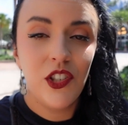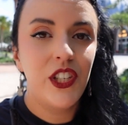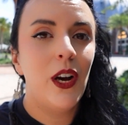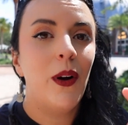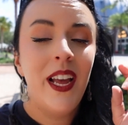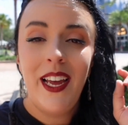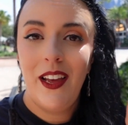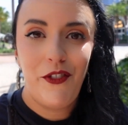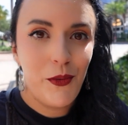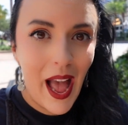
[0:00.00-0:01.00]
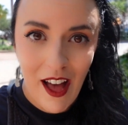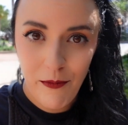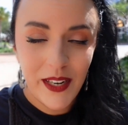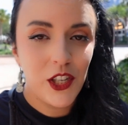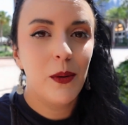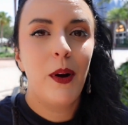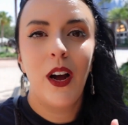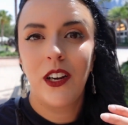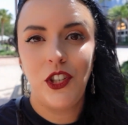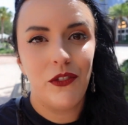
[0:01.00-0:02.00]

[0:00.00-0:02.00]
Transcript: So if you have been to the parks,